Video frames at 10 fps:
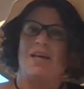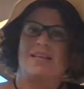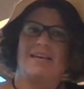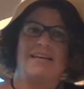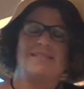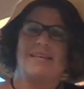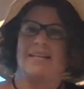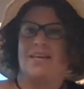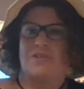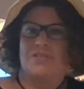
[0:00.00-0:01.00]
kids can
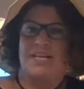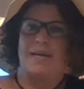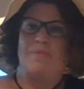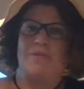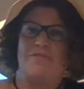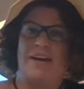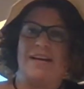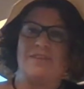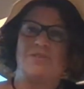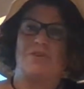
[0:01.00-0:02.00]
either type their
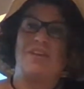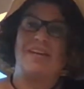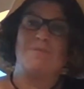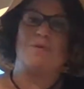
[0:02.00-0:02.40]
facts or they can